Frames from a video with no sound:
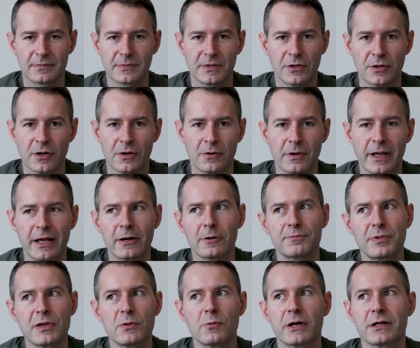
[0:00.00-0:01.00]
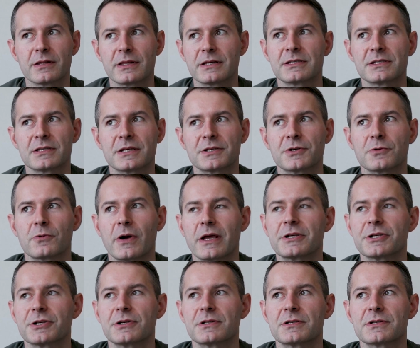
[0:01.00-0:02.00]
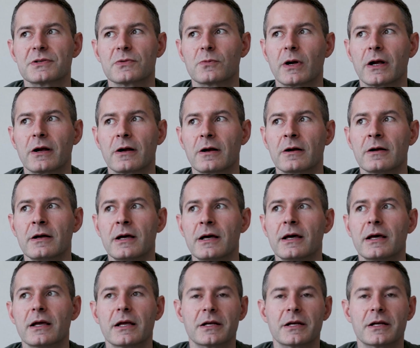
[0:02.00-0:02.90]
it'll be one of these situations where